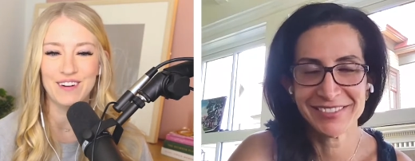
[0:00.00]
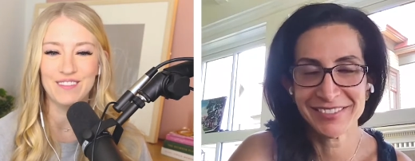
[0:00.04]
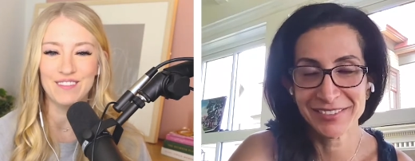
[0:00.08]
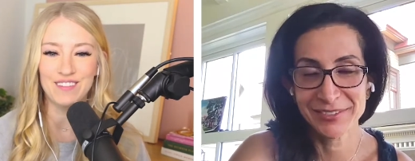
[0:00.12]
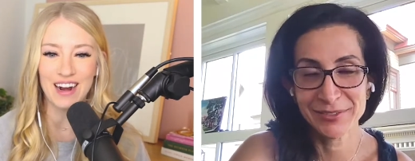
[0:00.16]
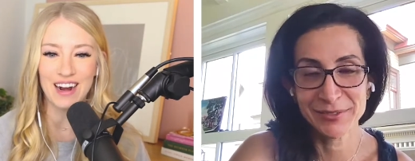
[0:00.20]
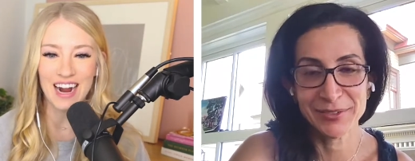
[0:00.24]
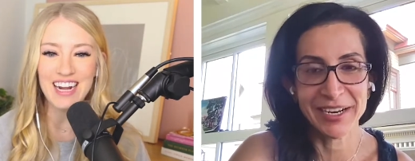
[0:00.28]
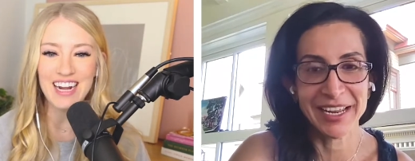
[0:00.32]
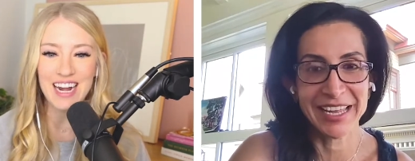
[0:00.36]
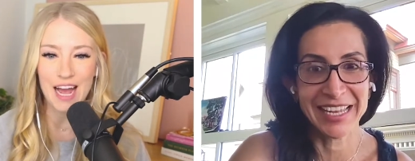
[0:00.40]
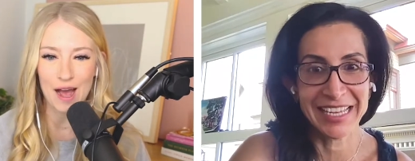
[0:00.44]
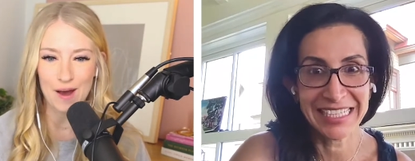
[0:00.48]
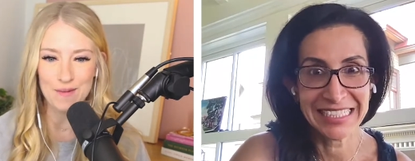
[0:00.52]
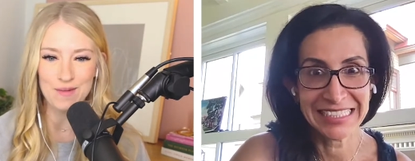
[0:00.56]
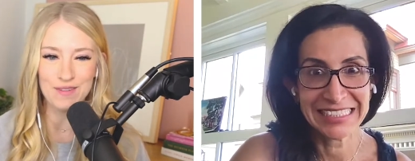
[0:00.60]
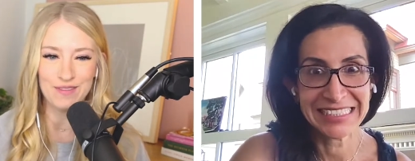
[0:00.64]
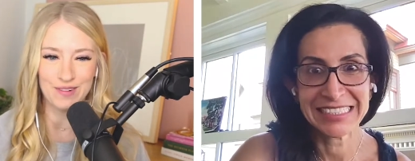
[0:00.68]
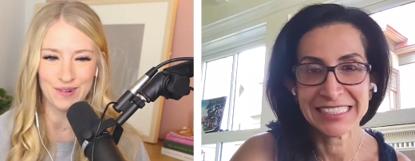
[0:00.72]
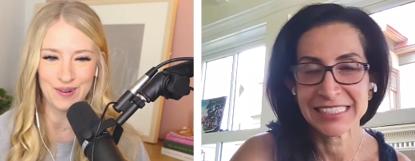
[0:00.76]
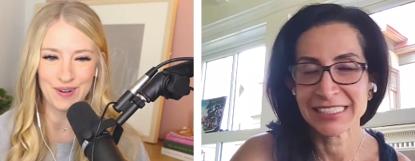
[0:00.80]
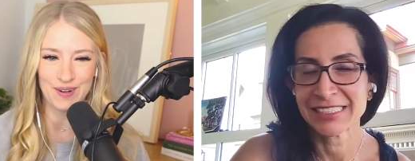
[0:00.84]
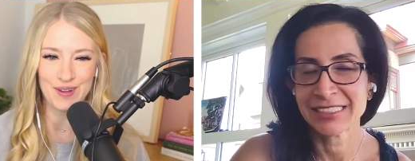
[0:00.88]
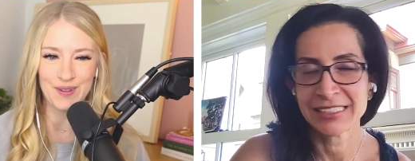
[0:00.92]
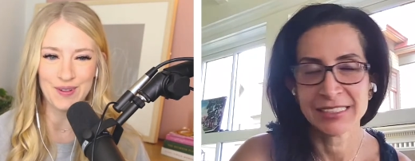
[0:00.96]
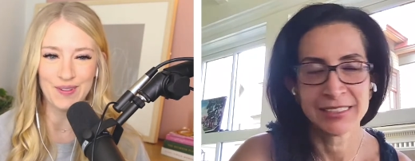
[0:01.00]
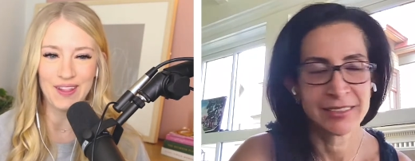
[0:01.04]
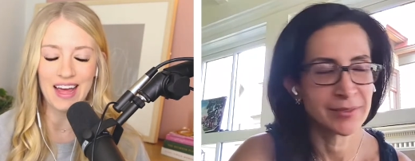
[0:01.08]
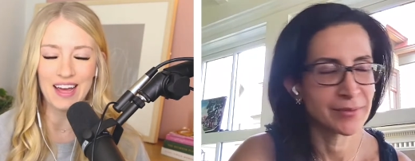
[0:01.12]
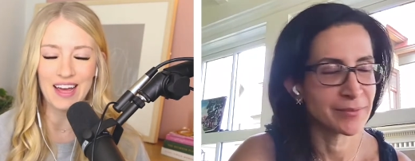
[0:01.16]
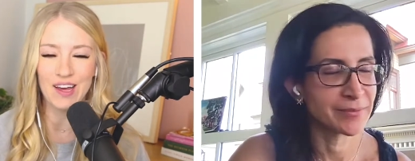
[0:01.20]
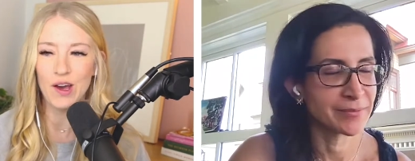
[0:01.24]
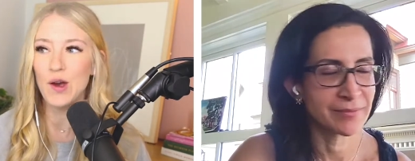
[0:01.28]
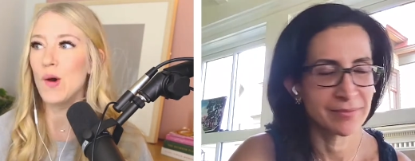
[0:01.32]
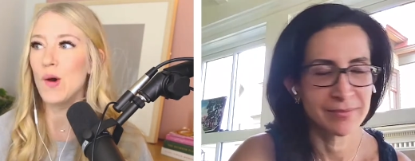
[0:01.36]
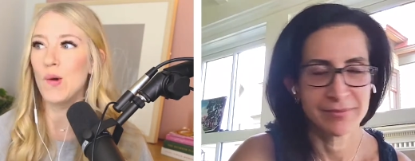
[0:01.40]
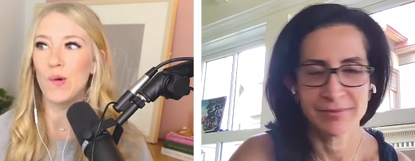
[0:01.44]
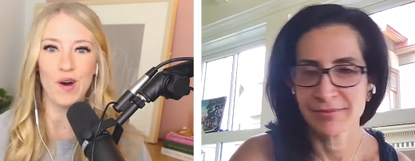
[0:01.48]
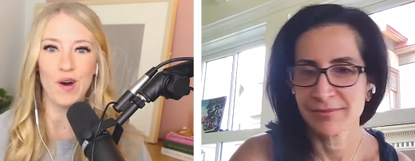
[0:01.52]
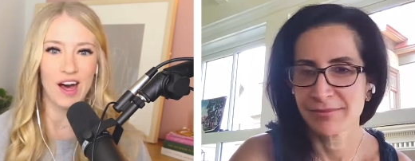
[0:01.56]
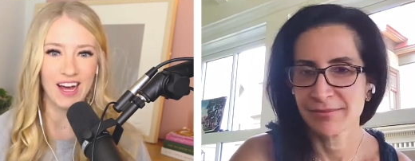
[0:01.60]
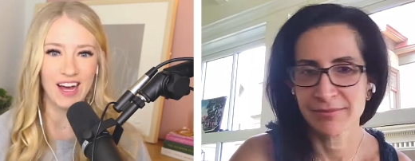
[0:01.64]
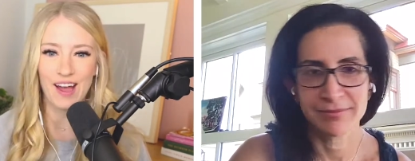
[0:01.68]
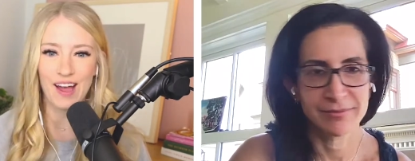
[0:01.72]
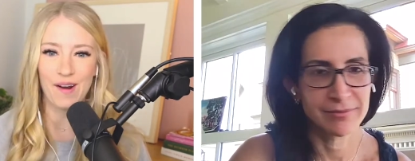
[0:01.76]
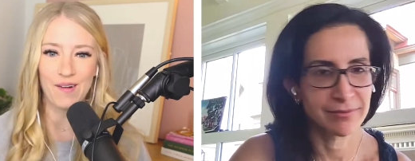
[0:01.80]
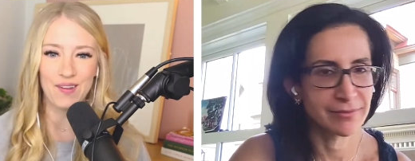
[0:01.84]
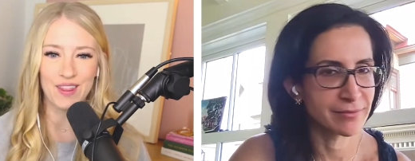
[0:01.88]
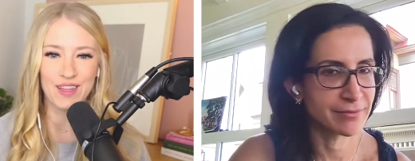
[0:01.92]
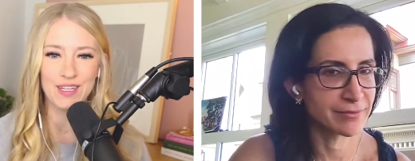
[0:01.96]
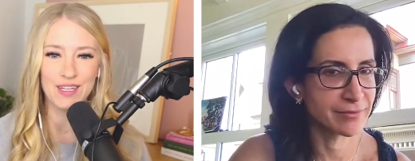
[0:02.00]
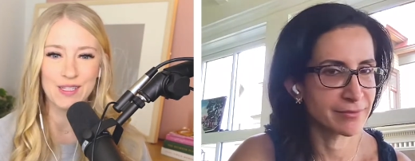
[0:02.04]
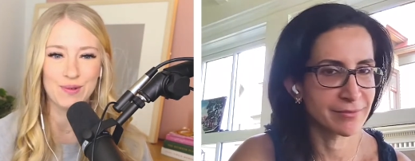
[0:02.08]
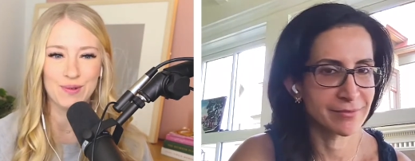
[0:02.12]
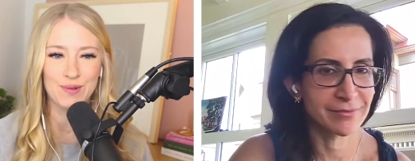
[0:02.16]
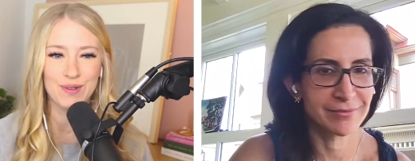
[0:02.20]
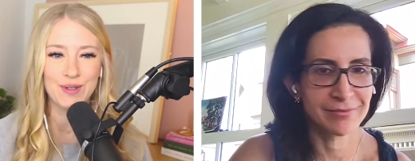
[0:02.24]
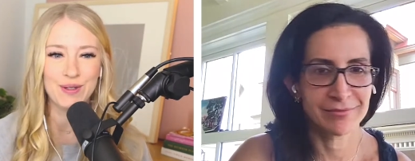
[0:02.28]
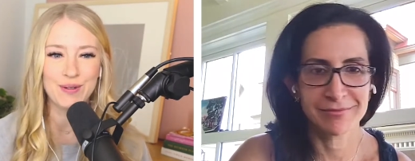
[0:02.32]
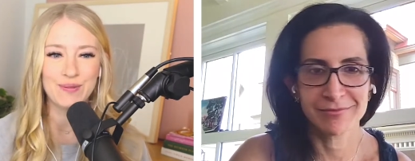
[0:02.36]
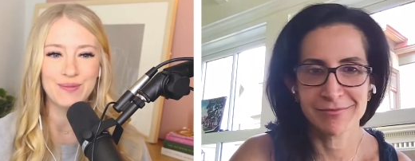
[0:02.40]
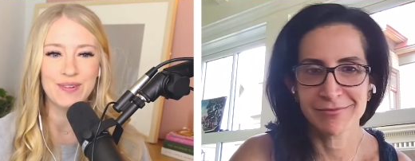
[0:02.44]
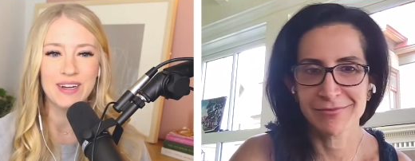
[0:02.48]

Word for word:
Speaker 1: right now right. before you like walk out of this room.